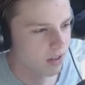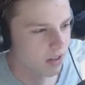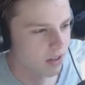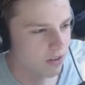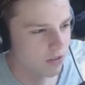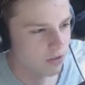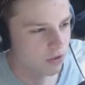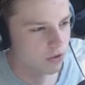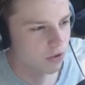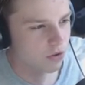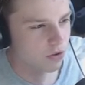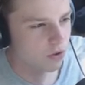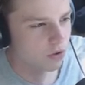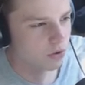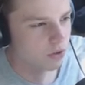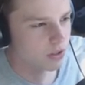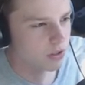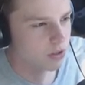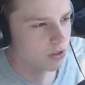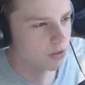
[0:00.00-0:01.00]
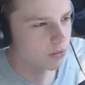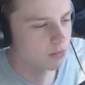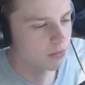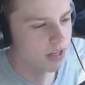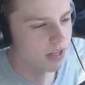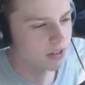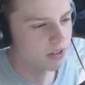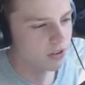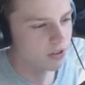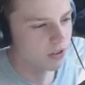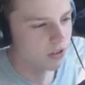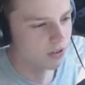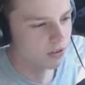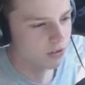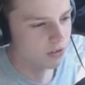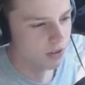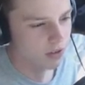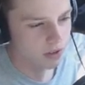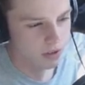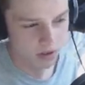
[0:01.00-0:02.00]
I haven't recorded
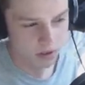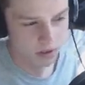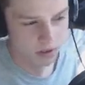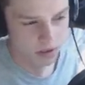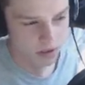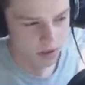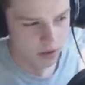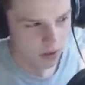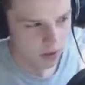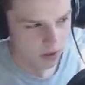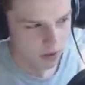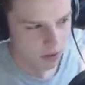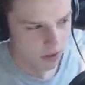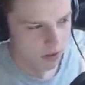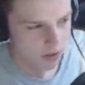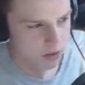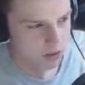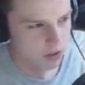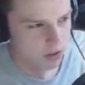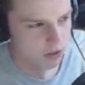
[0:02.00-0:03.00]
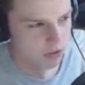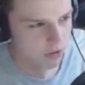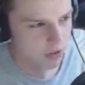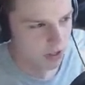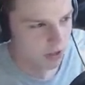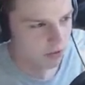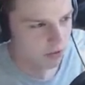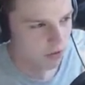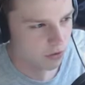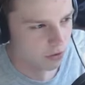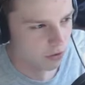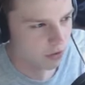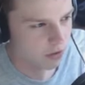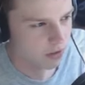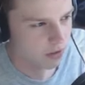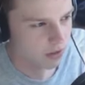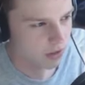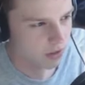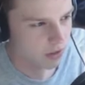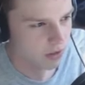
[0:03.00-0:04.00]
Minecraft survival
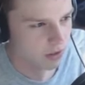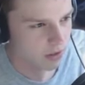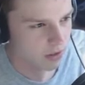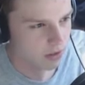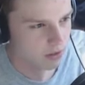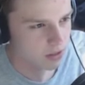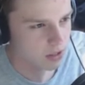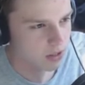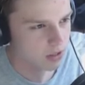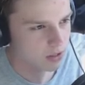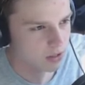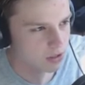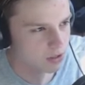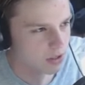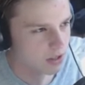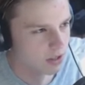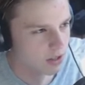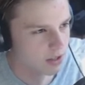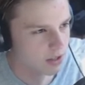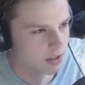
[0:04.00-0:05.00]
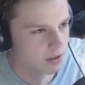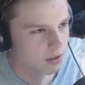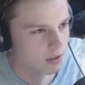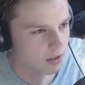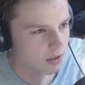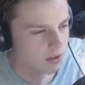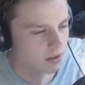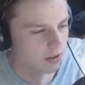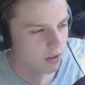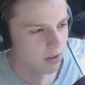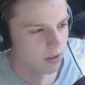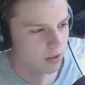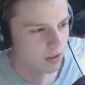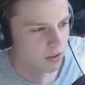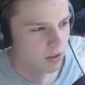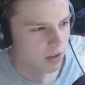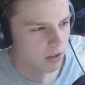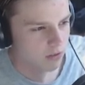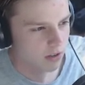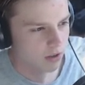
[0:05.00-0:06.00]
since like
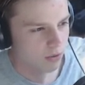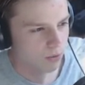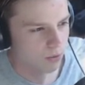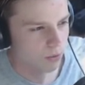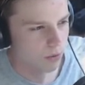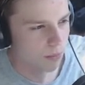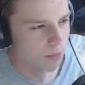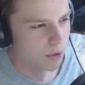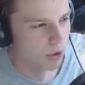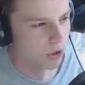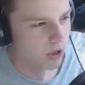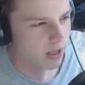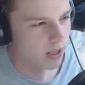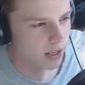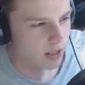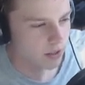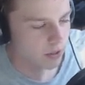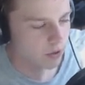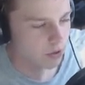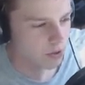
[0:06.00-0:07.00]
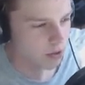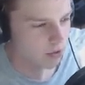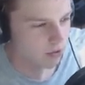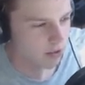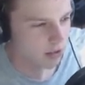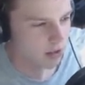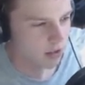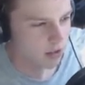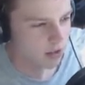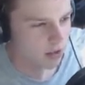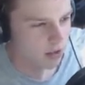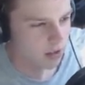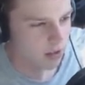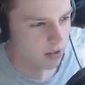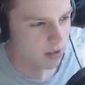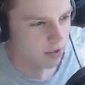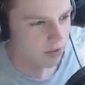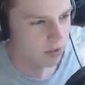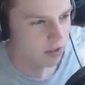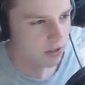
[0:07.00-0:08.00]
1.8 or something. Like I
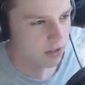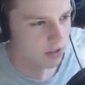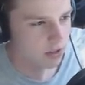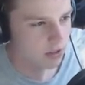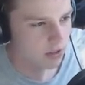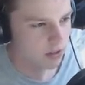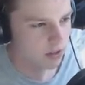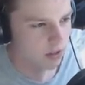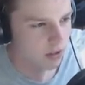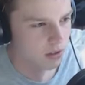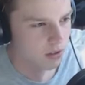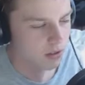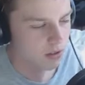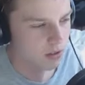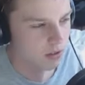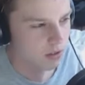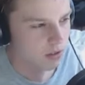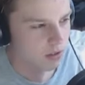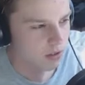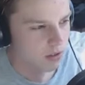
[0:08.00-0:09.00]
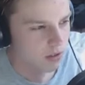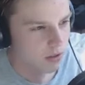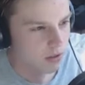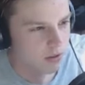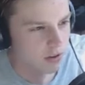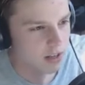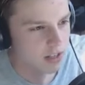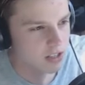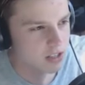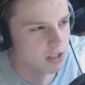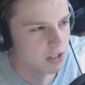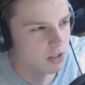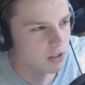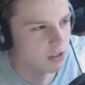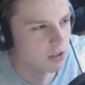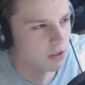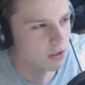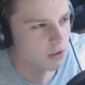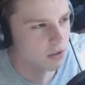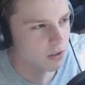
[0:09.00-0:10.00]
never did Oh, actually,
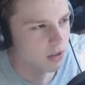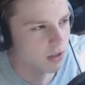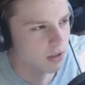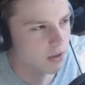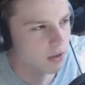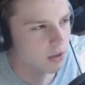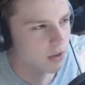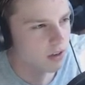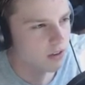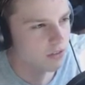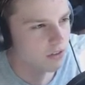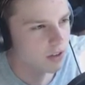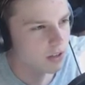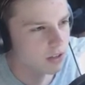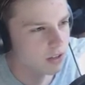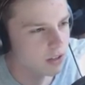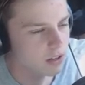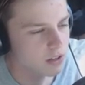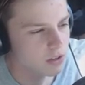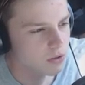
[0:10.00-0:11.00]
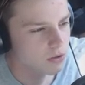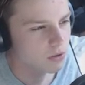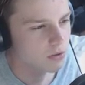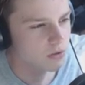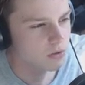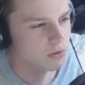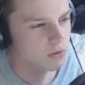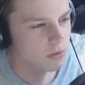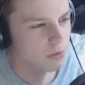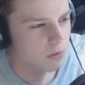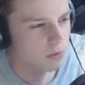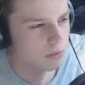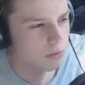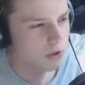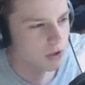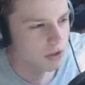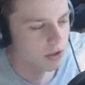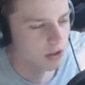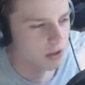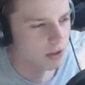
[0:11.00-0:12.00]
no. I, I think I did do
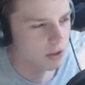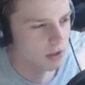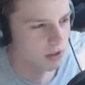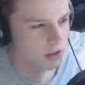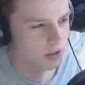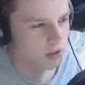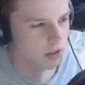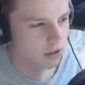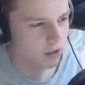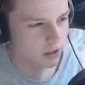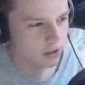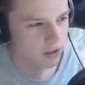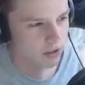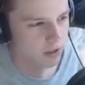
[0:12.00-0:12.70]
1.9